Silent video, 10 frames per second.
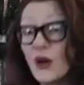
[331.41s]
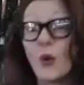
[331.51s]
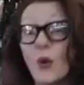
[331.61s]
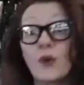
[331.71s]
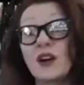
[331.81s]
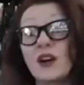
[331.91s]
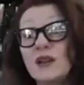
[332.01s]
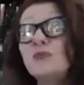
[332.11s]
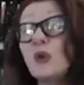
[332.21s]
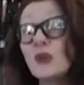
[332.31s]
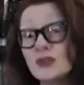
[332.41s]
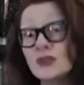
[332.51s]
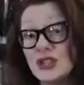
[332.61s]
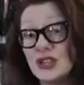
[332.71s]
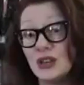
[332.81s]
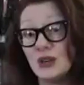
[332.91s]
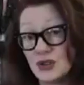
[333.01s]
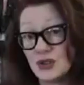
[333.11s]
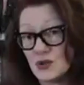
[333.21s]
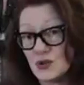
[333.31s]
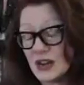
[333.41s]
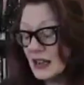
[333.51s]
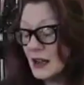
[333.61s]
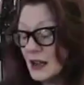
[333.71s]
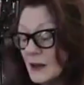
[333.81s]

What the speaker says: or that are important to you in your story,